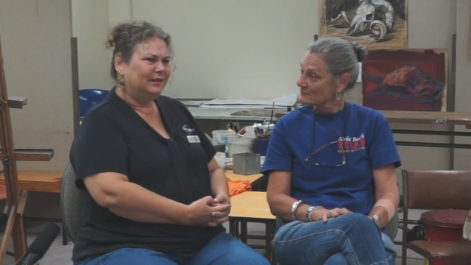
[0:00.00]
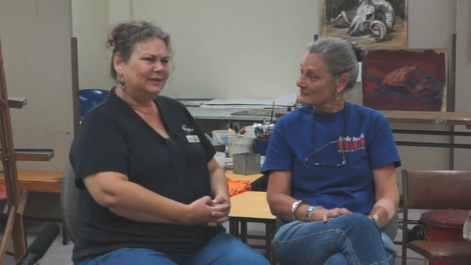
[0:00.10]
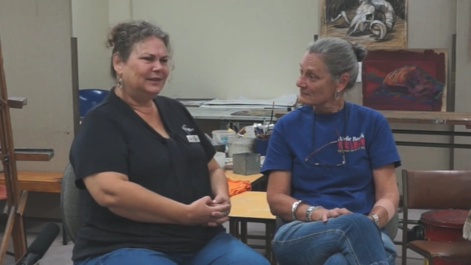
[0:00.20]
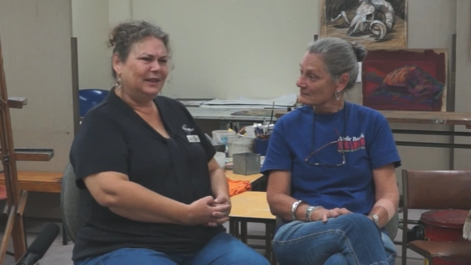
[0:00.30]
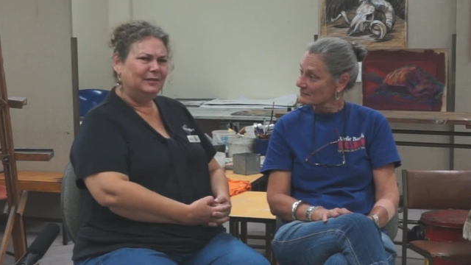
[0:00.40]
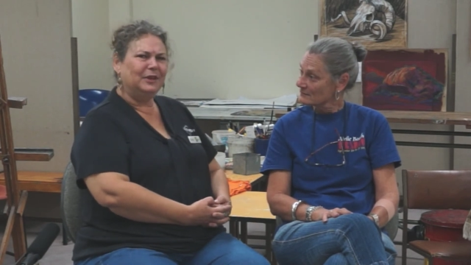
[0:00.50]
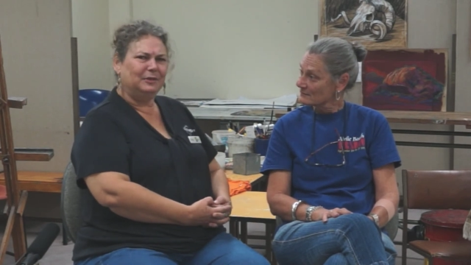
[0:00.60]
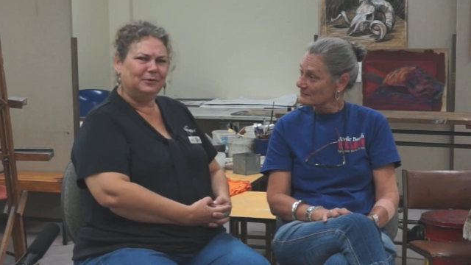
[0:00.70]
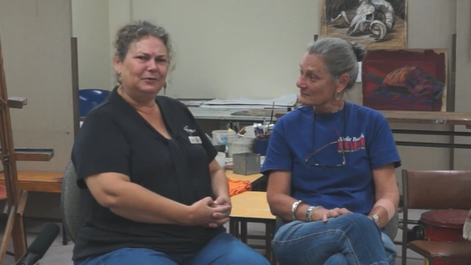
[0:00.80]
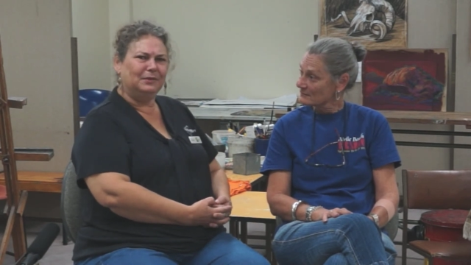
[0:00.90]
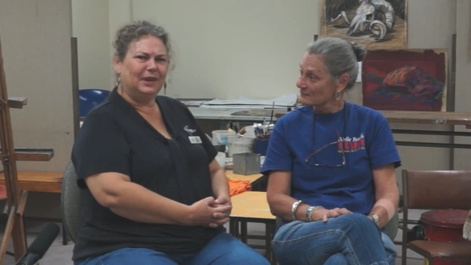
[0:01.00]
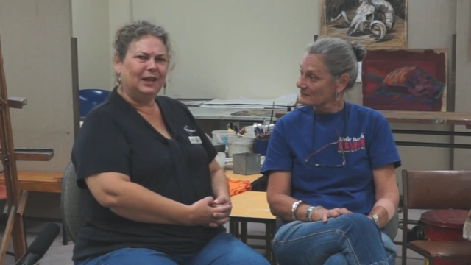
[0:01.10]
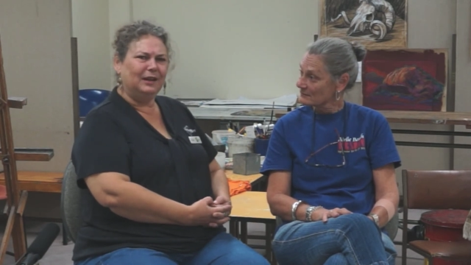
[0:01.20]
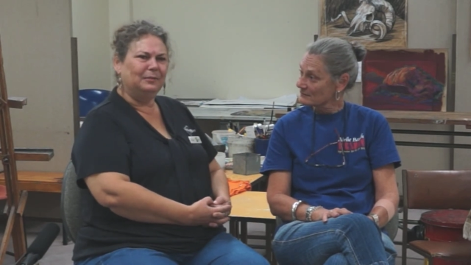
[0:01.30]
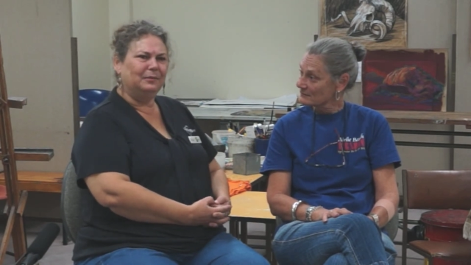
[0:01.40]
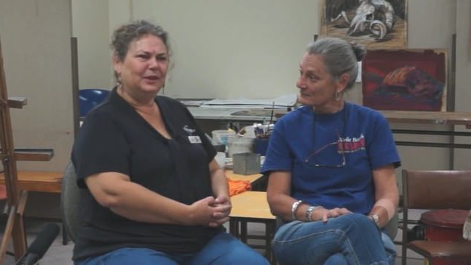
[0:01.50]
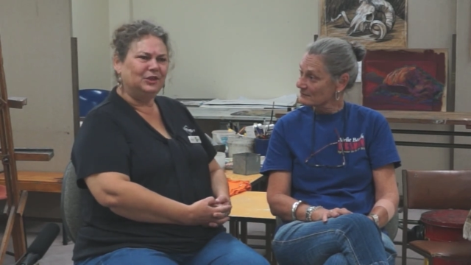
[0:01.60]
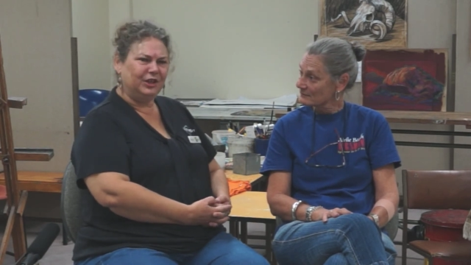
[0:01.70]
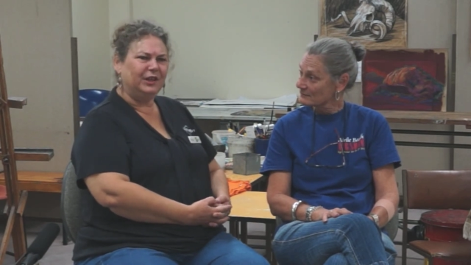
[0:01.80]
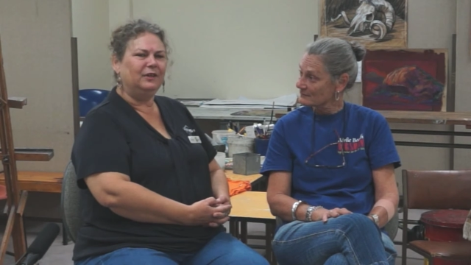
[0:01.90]
Speaker 1: seeing people um,
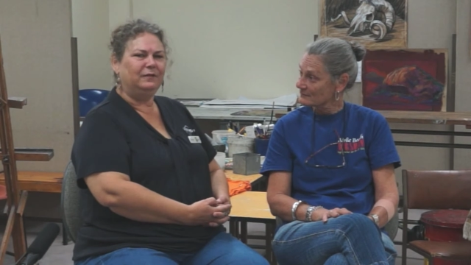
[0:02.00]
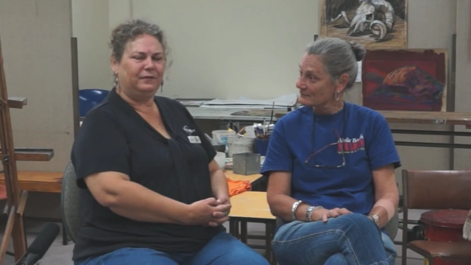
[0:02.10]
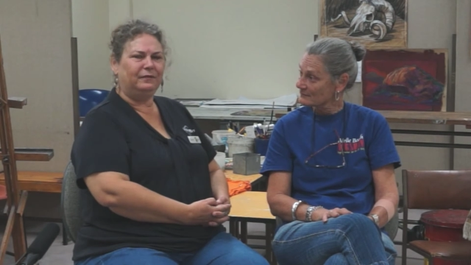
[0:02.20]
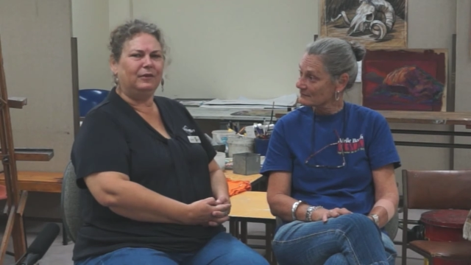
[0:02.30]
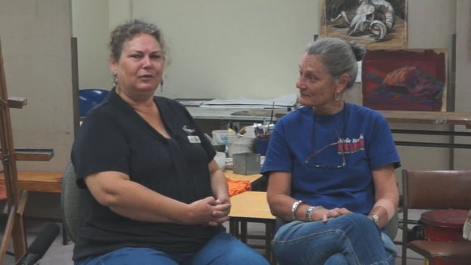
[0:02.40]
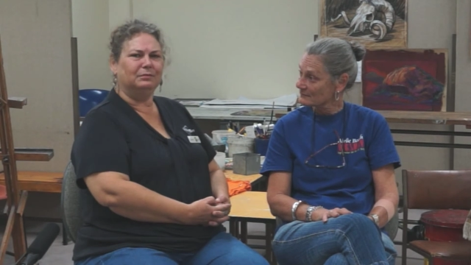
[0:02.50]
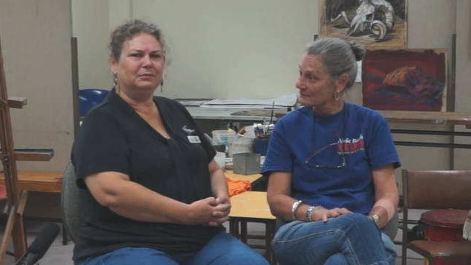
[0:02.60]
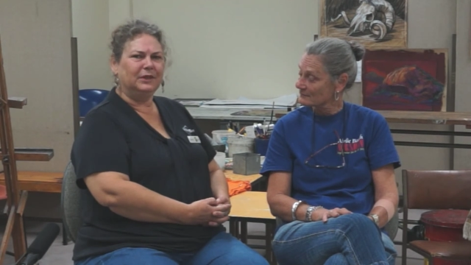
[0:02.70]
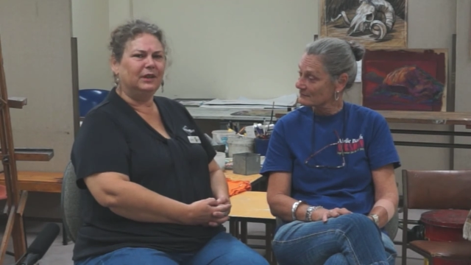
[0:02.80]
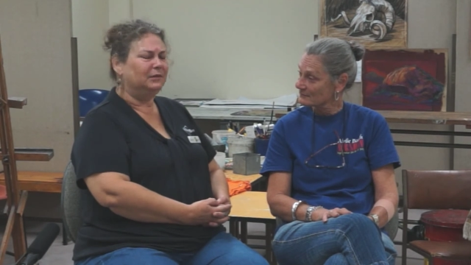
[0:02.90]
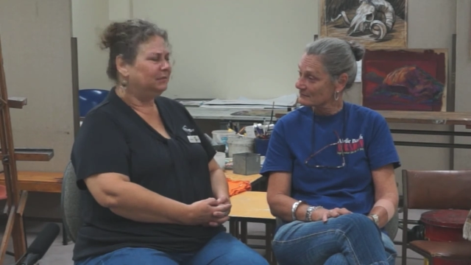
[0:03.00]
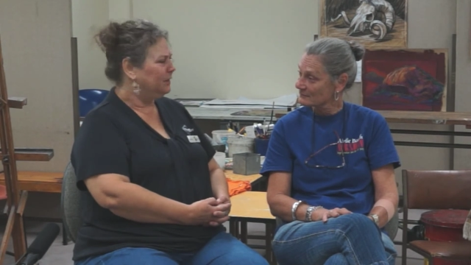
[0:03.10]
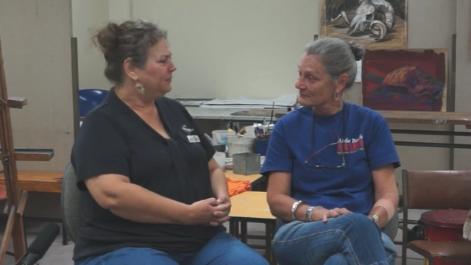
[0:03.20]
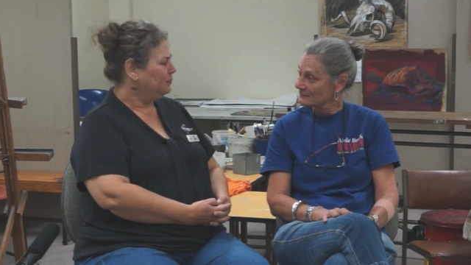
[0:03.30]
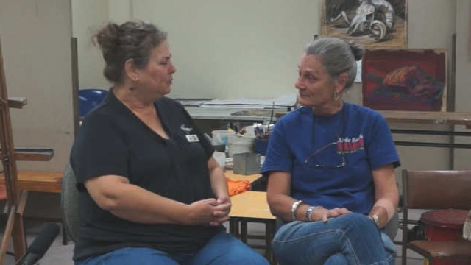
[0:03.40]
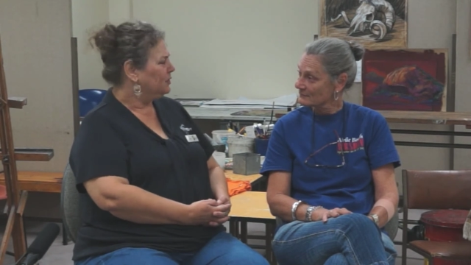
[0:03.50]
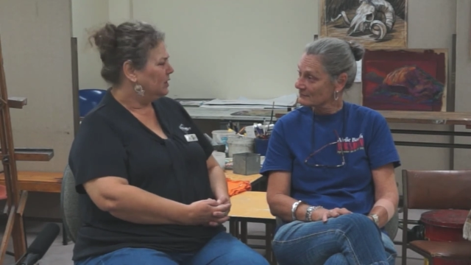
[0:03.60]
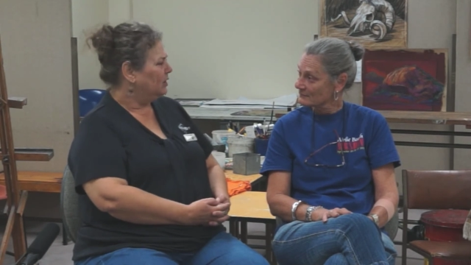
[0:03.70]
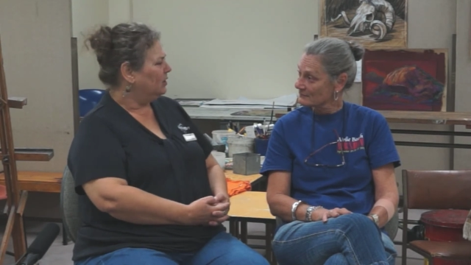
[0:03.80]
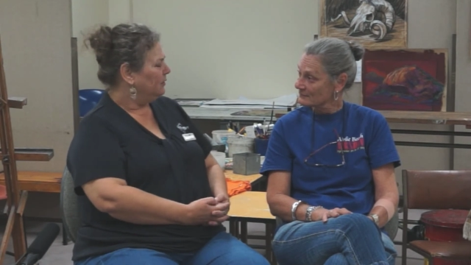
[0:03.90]
achieve from you know different
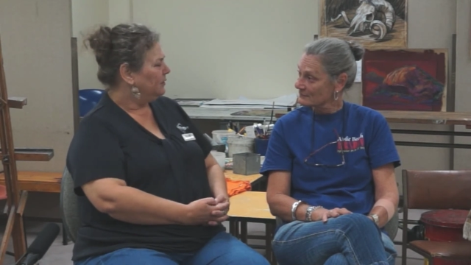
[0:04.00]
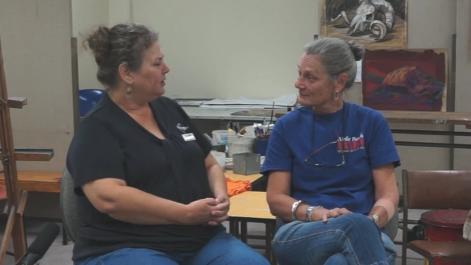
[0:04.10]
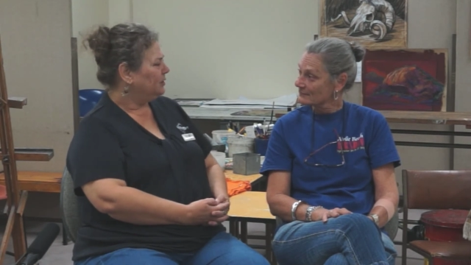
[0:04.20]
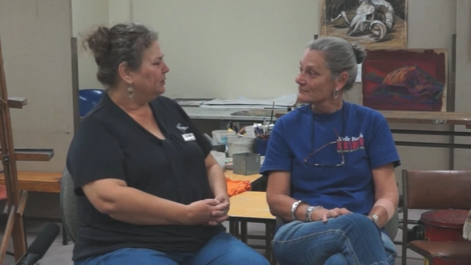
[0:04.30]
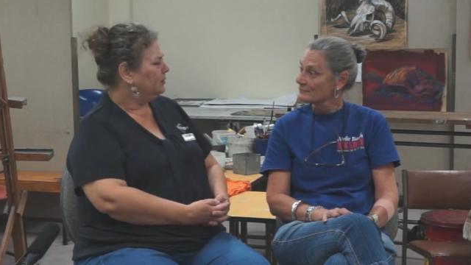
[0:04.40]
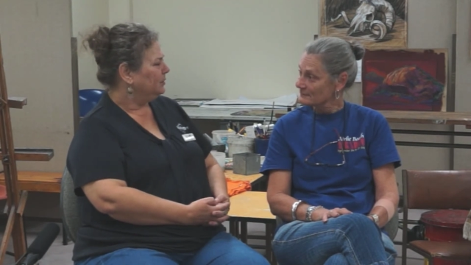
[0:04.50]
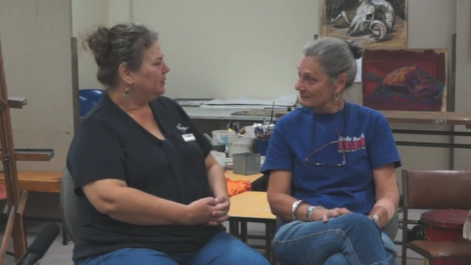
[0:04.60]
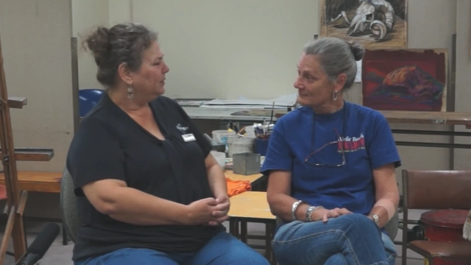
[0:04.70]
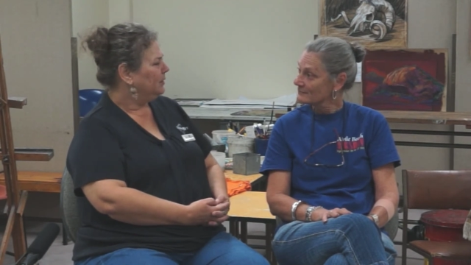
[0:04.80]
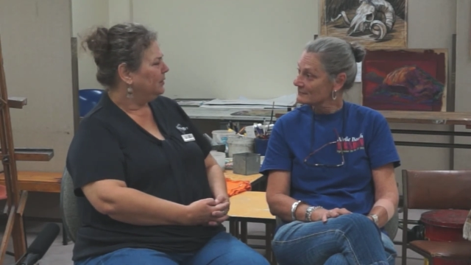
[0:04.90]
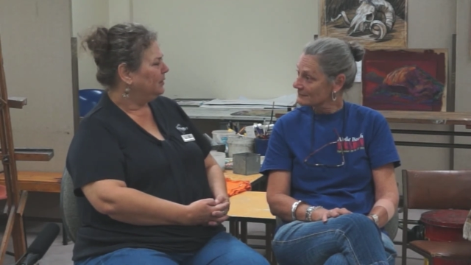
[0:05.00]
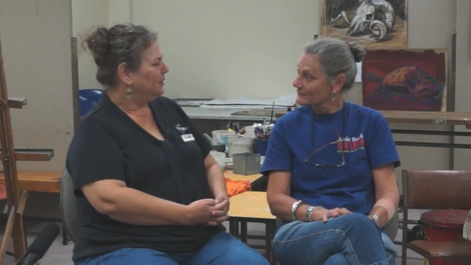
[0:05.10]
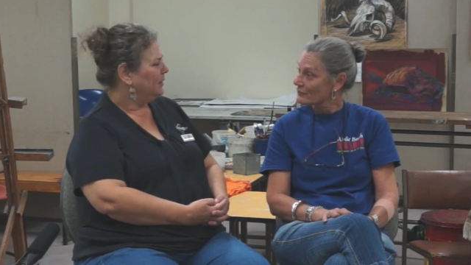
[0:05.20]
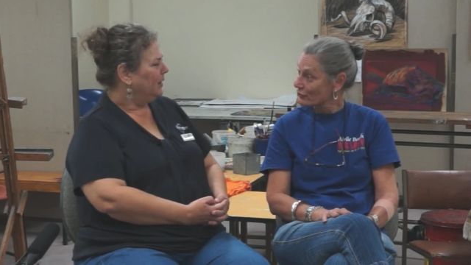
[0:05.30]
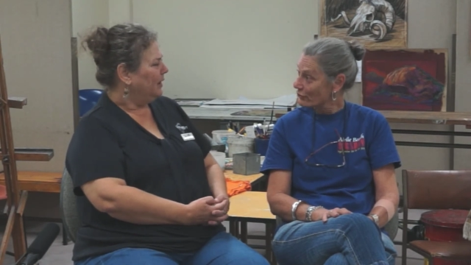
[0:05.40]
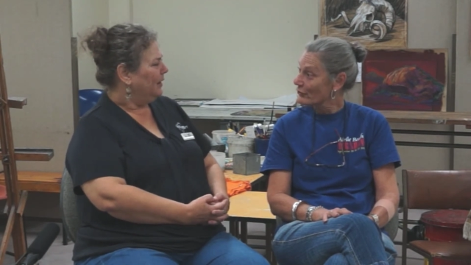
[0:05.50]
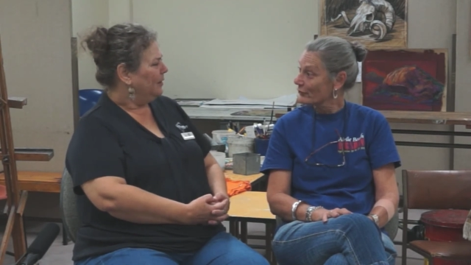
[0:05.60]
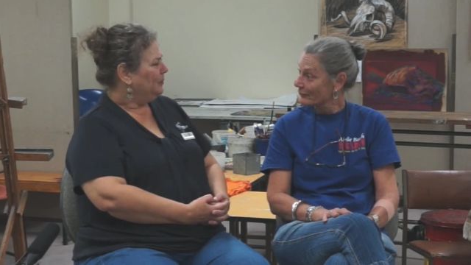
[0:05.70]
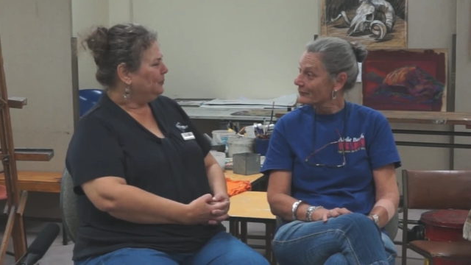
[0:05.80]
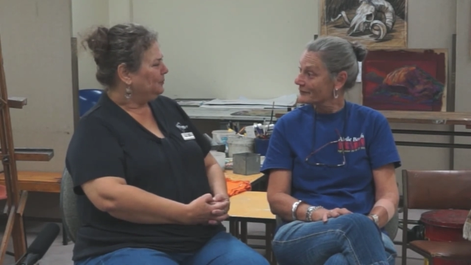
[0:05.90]
walks of life too. Mm,
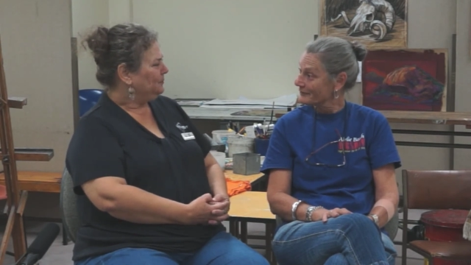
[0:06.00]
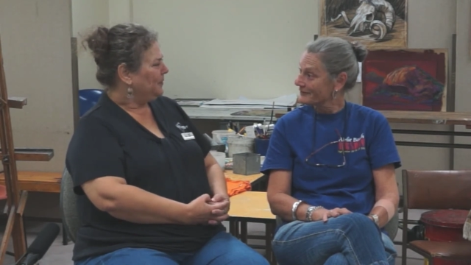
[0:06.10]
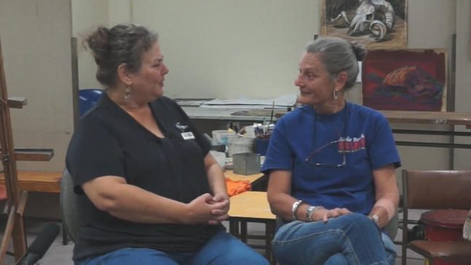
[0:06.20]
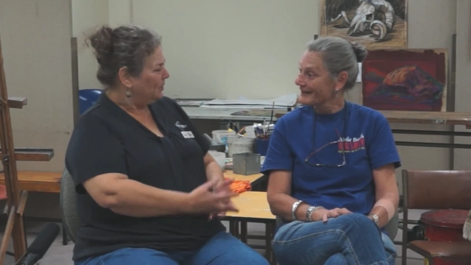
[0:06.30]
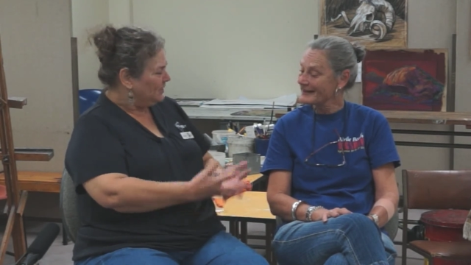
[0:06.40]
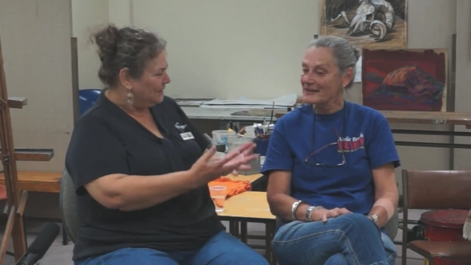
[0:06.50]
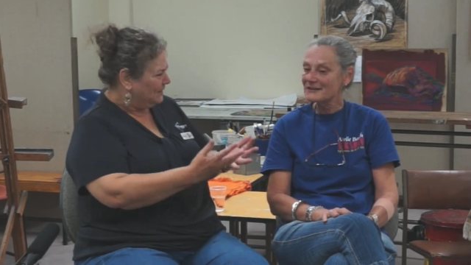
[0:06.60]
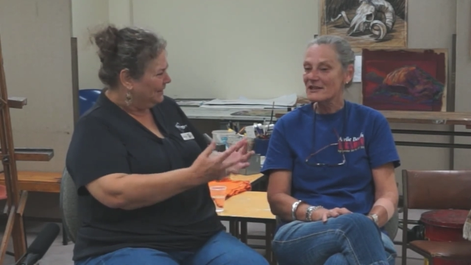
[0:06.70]
true. And, and,